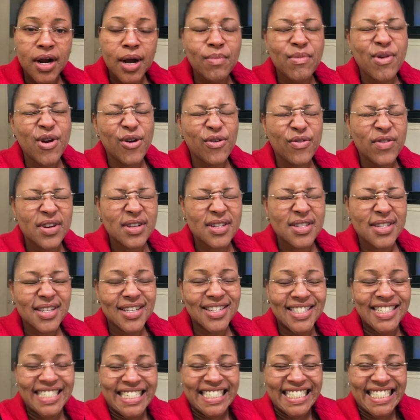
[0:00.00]
I'm nervous.
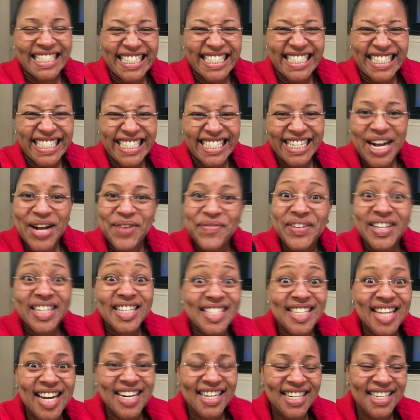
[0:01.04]
I'm
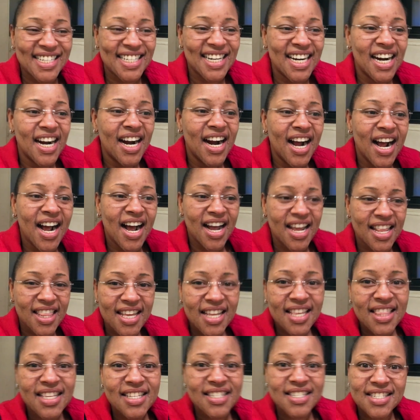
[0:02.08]
excited. I
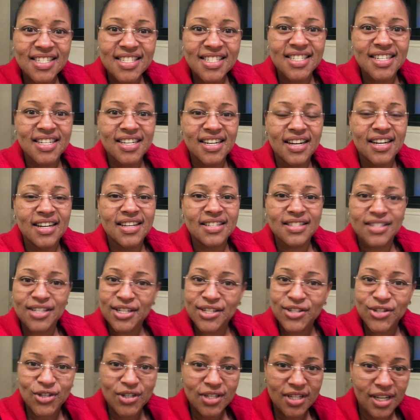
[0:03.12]
think this is it, guys.
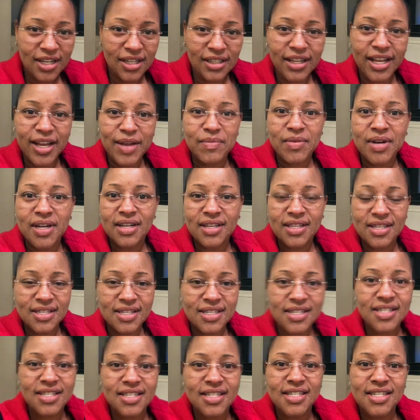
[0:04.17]
Let's just claim it.
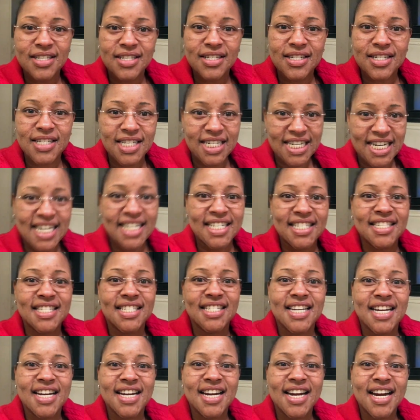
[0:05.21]
This is it. Today is the
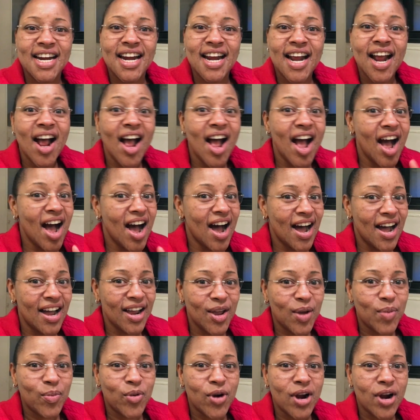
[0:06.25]
day I get